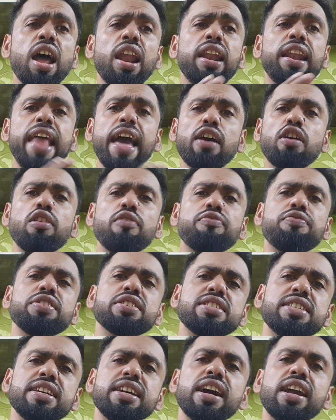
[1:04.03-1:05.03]
Lack of
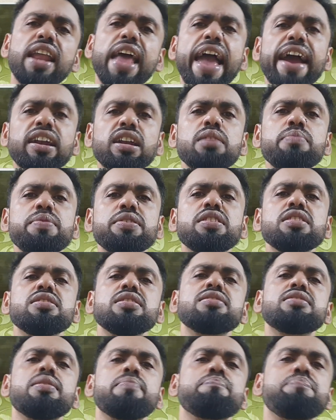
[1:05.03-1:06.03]
physical activities
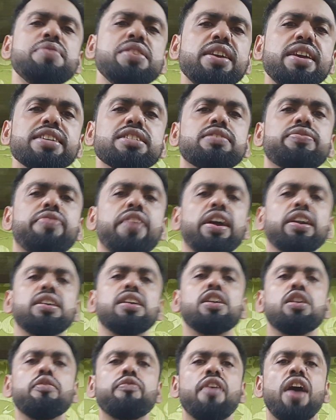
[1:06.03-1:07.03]
is the biggest
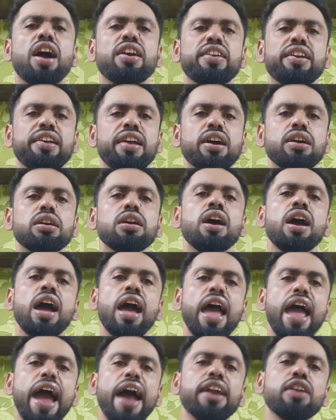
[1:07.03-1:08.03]
factor of heart attack
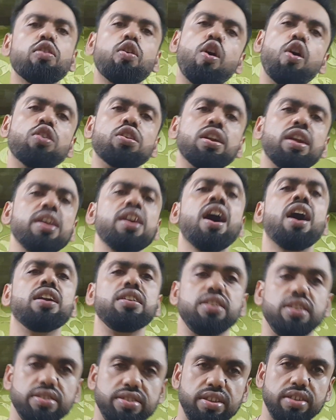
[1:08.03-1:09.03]
and coronary
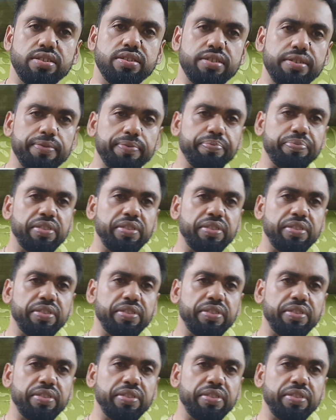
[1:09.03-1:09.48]
heart disease.